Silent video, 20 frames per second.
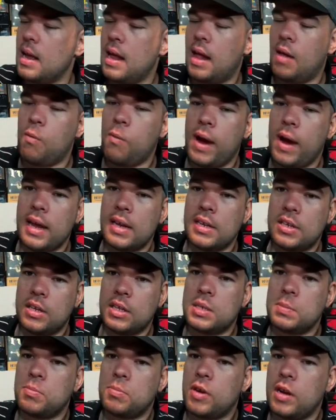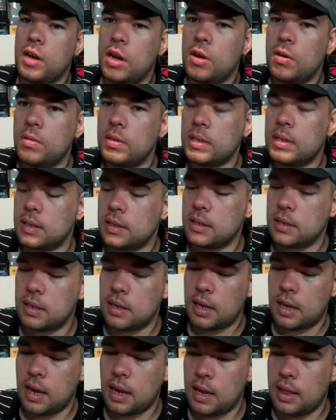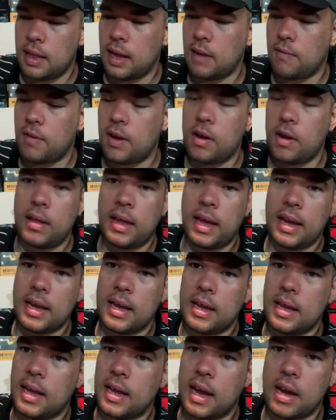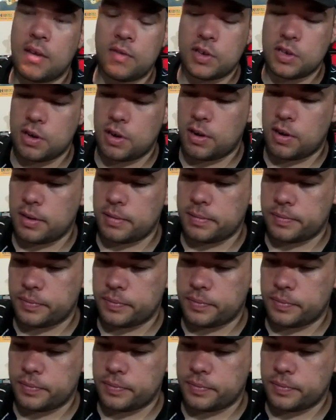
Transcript: I'll wait until it's pre-owned, and then if I don't like it, I can return it.